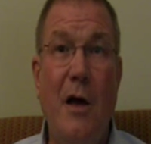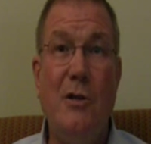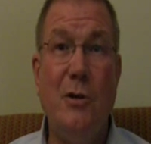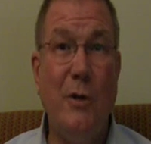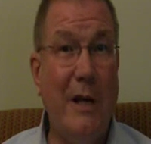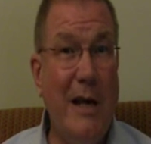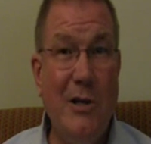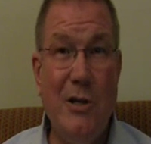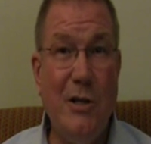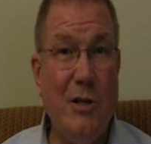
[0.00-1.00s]
So the
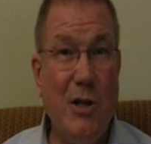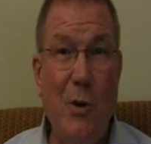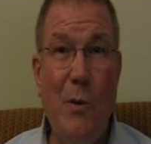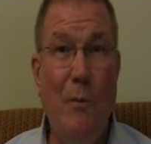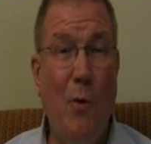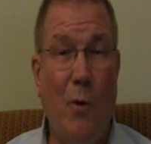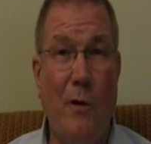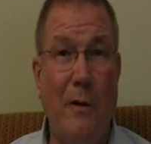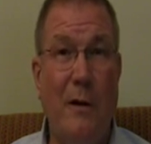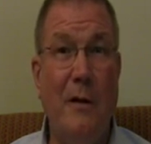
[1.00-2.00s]
kitchen is so
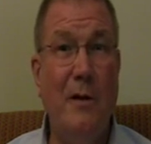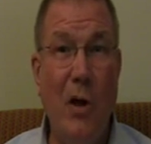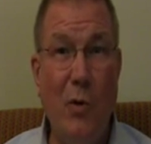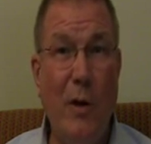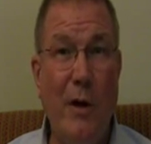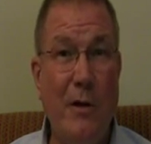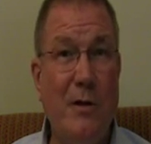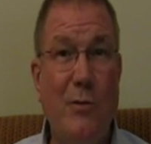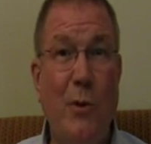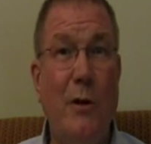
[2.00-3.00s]
important. Another area
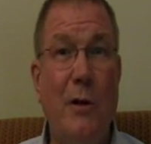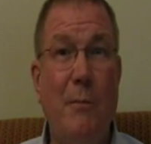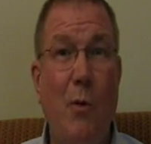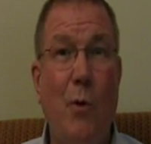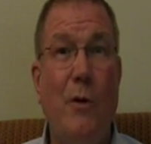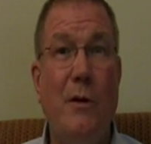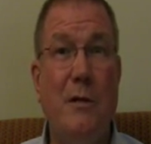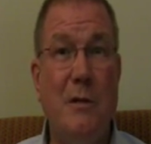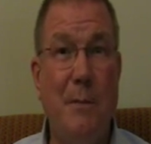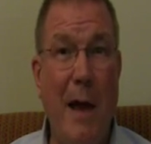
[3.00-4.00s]
that's really important
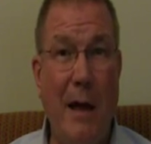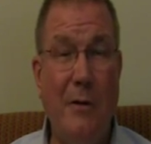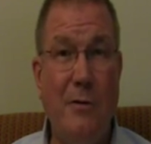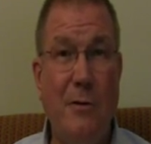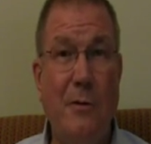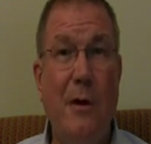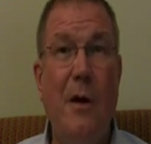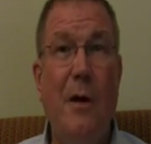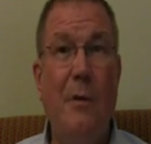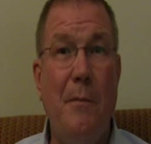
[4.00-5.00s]
is the master
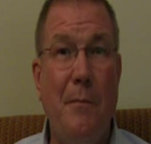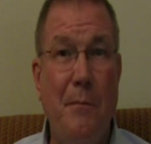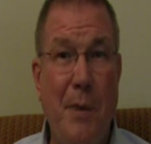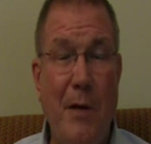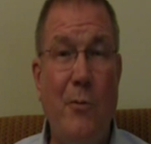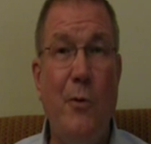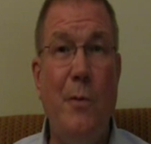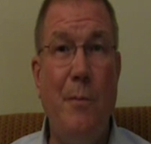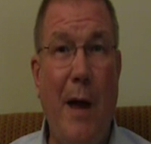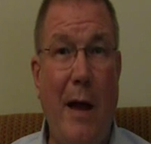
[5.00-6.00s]
bedroom
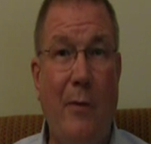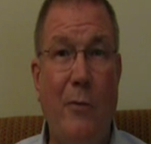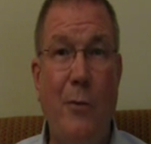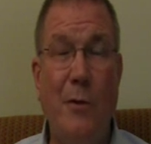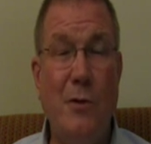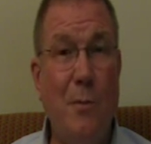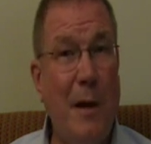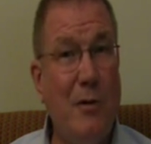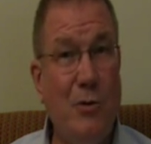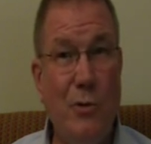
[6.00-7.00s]
and bathroom, and so
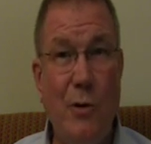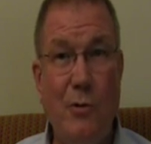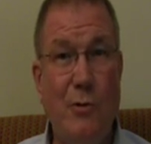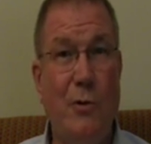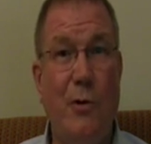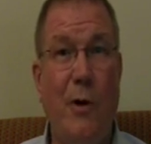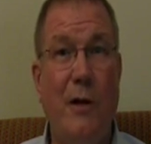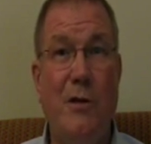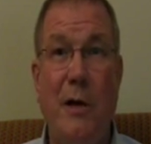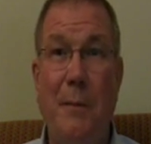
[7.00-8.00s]
make sure those are in
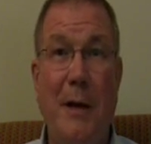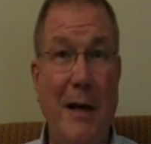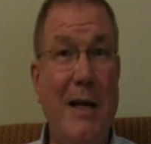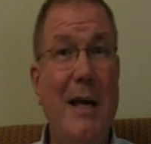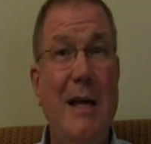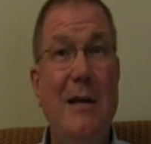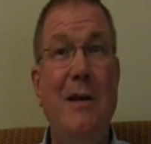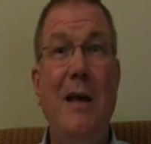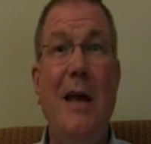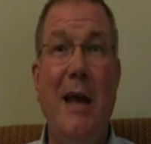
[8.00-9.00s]
great shape. And again,
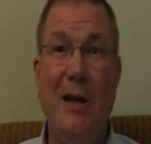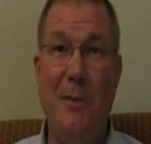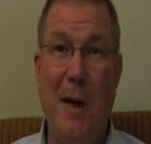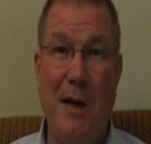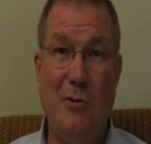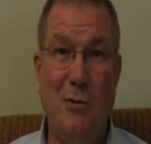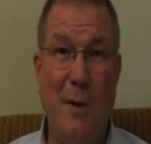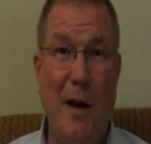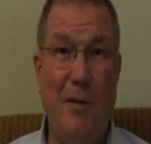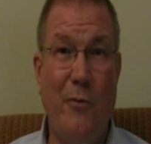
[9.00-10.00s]
in the master
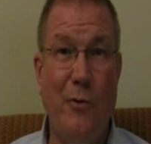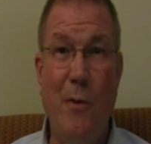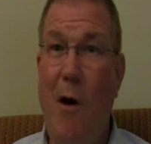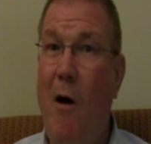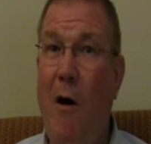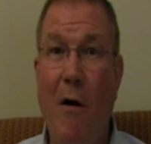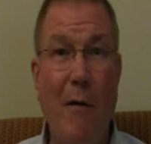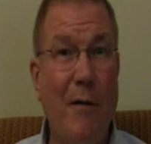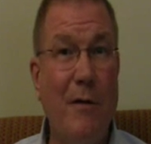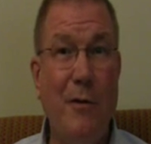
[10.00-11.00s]
bathroom,
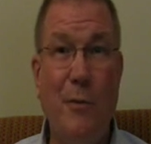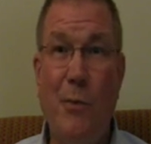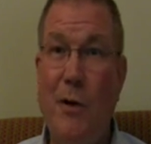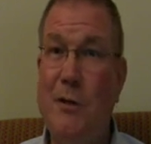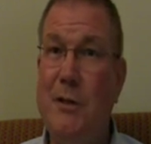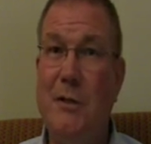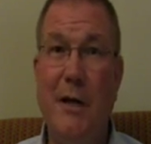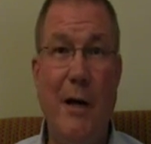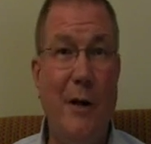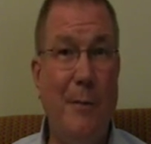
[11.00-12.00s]
all the toothbrushes, the
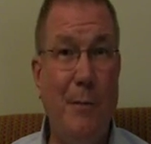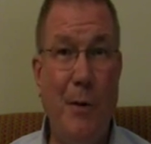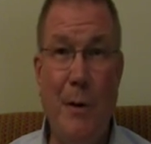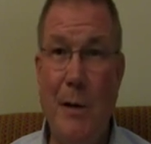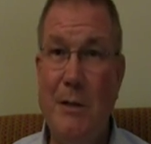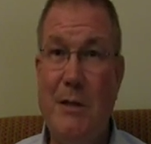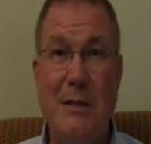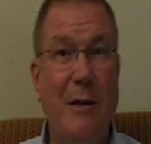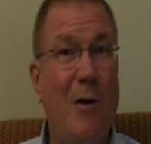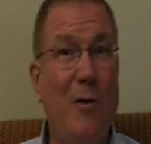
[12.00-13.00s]
hair brushes,
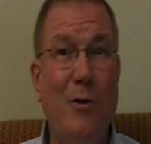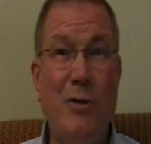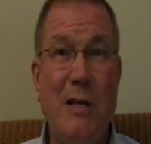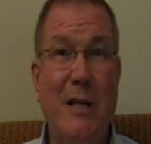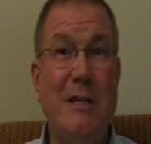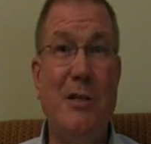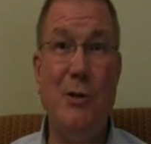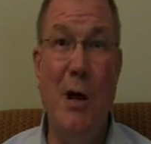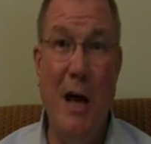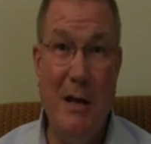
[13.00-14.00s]
and all those things that you